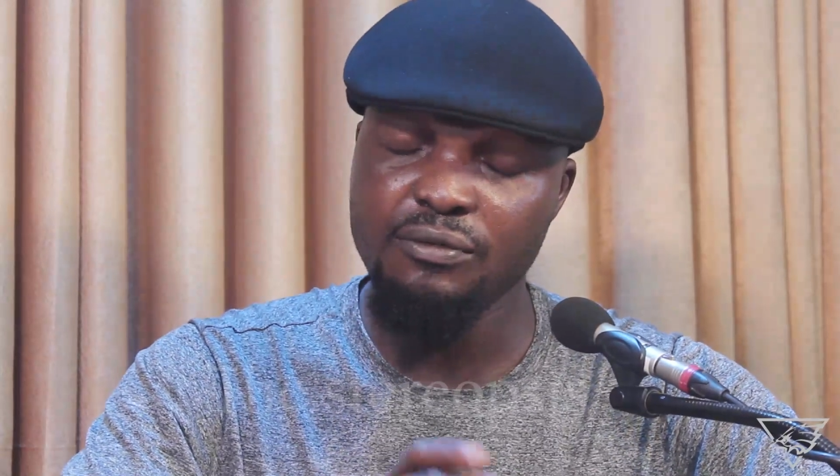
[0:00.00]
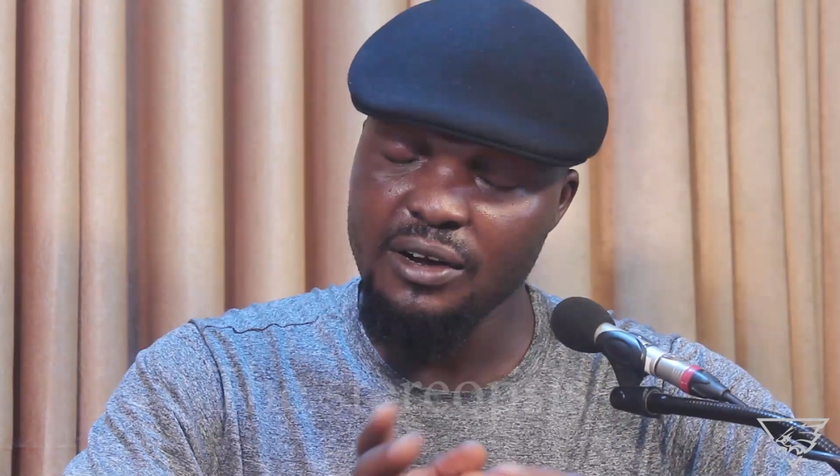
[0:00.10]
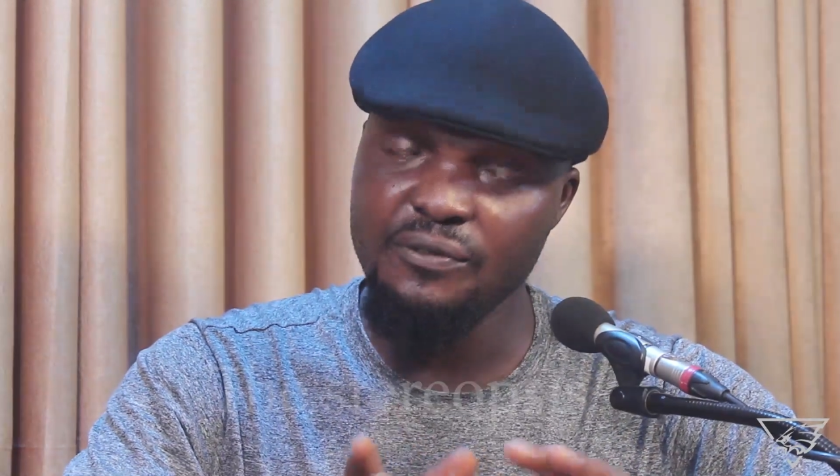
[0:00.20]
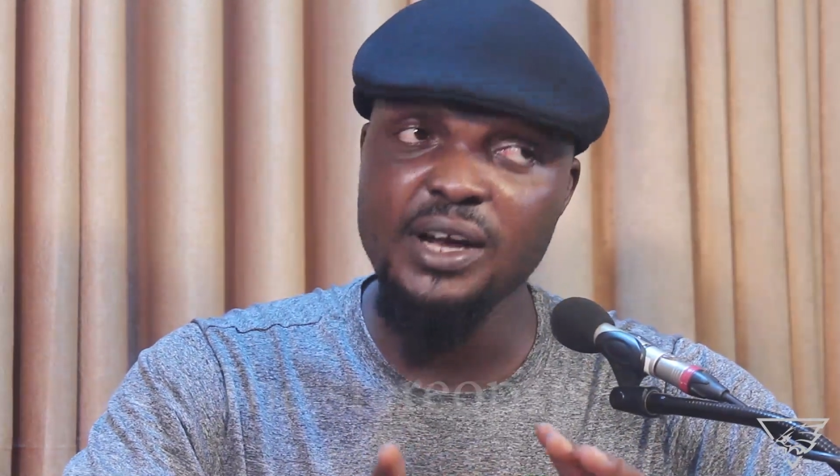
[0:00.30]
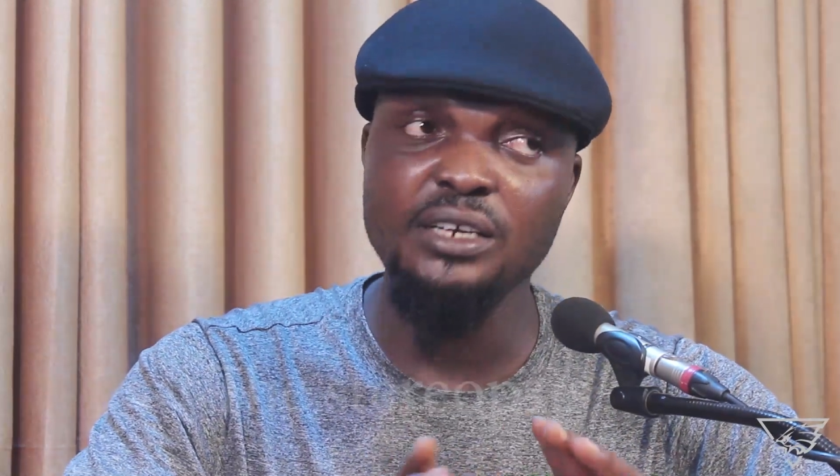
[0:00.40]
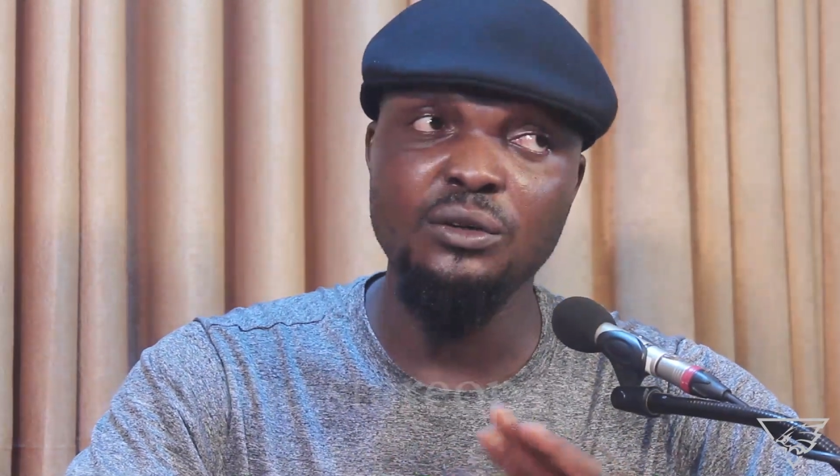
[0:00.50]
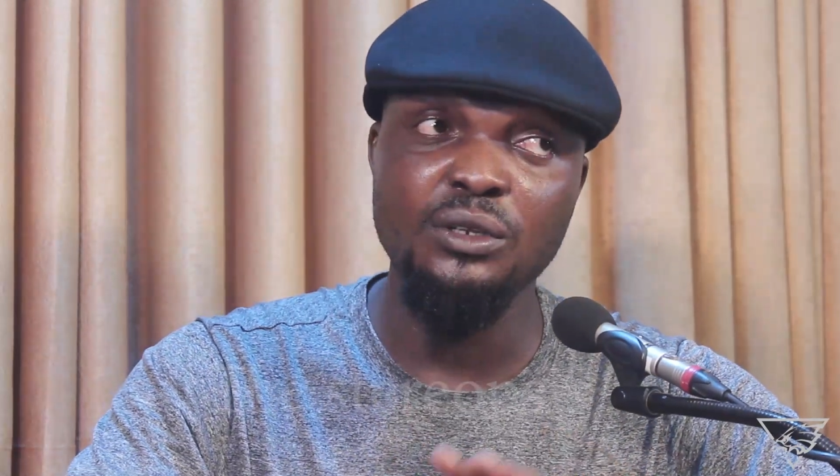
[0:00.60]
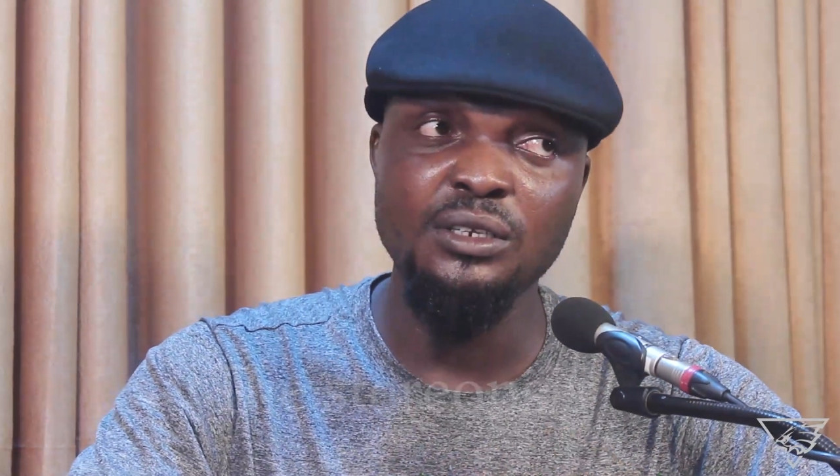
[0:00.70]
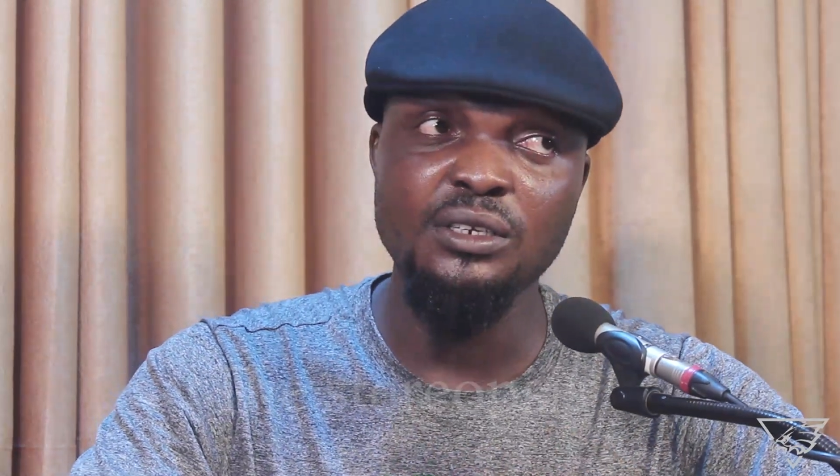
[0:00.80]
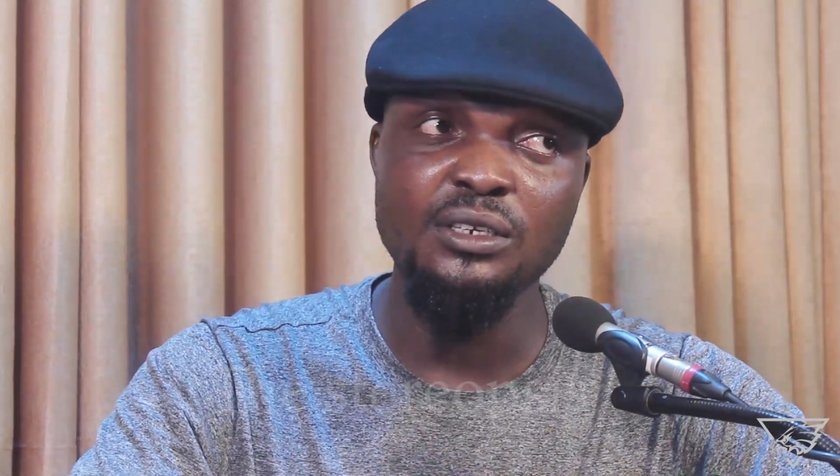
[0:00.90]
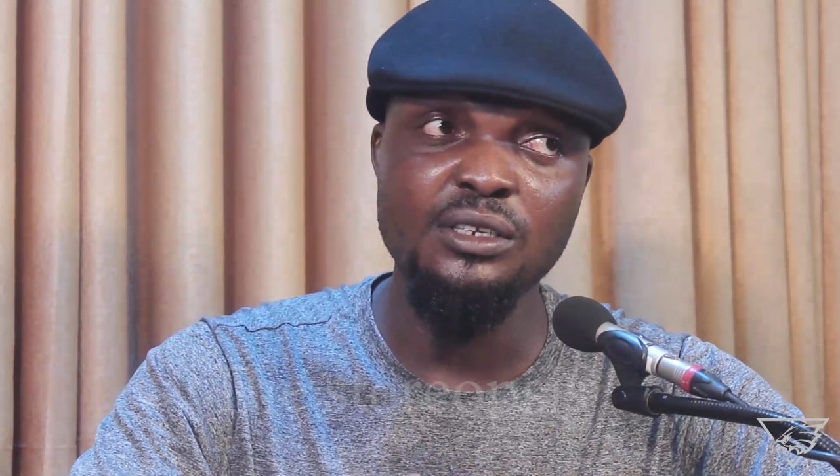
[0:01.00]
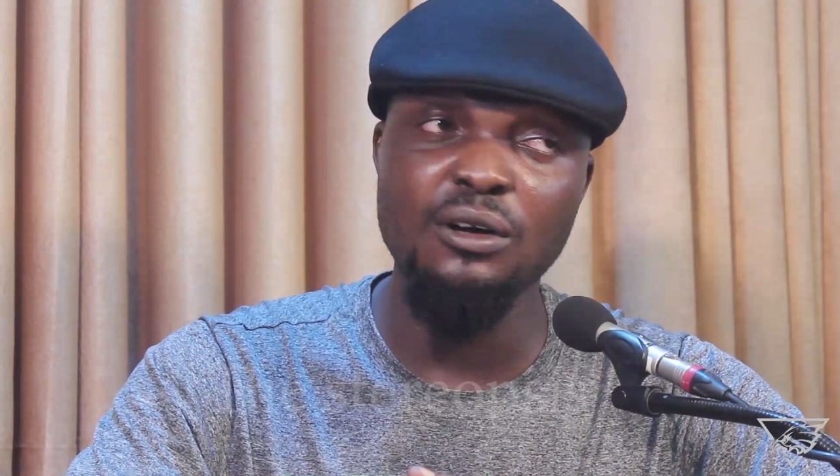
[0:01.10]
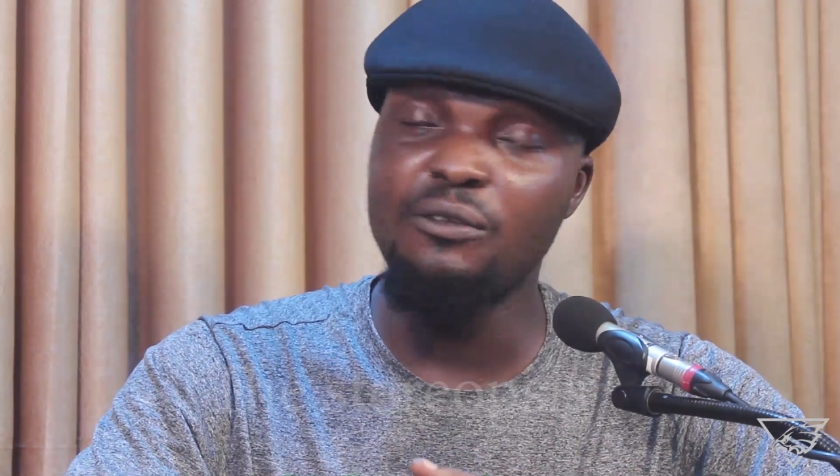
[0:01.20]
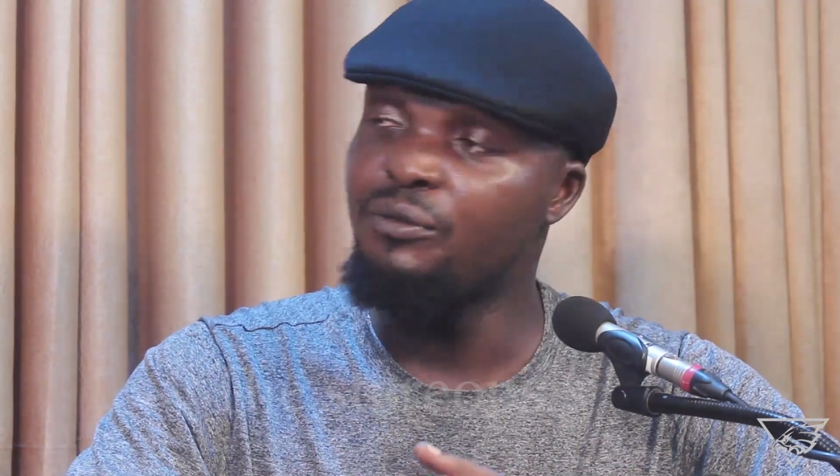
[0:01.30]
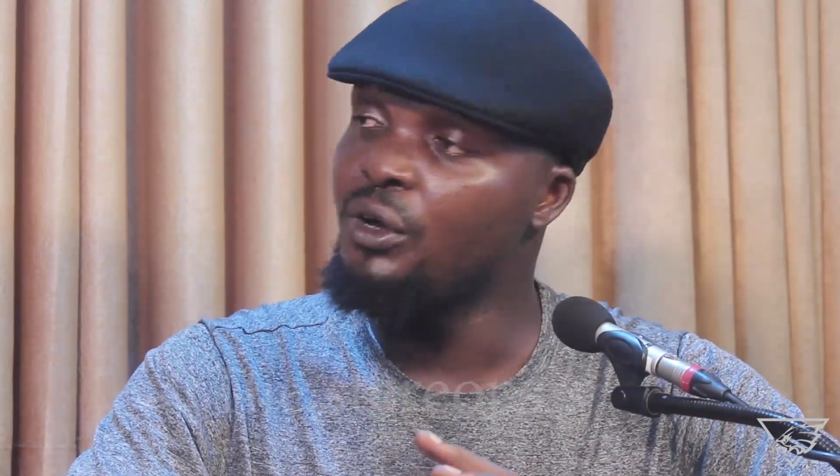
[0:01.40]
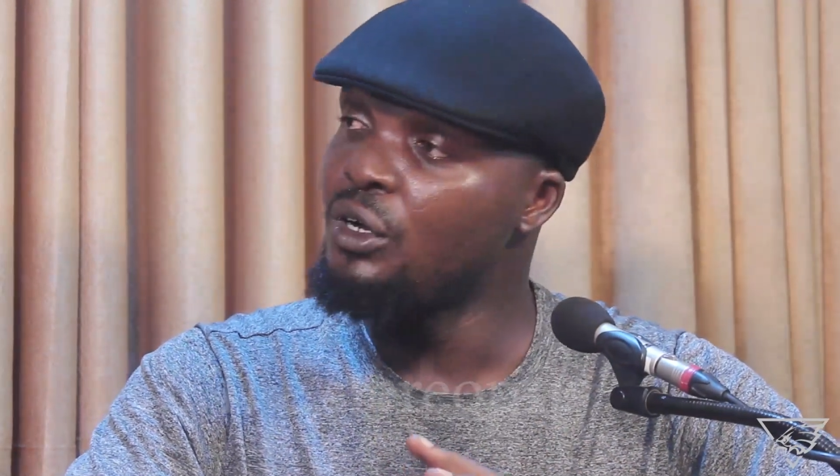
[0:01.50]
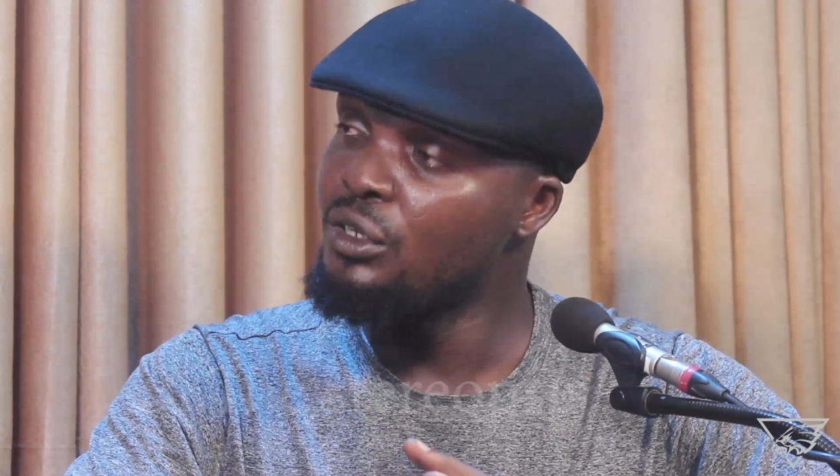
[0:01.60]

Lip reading: Verify the authenticity of